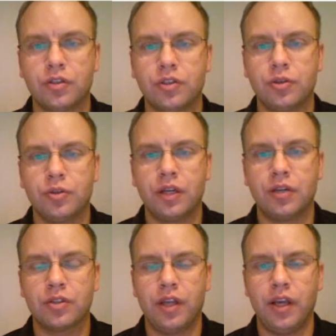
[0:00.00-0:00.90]

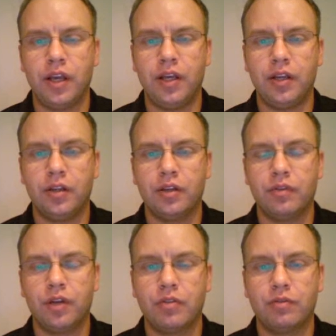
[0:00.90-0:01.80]
2008, if
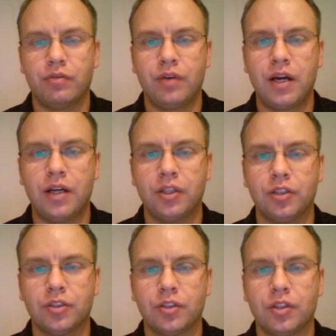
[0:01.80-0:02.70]
you haven't
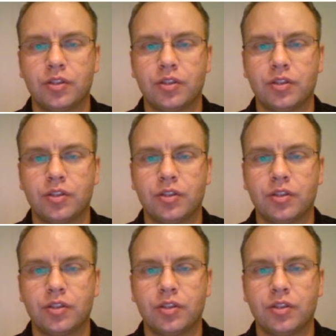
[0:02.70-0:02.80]
filed,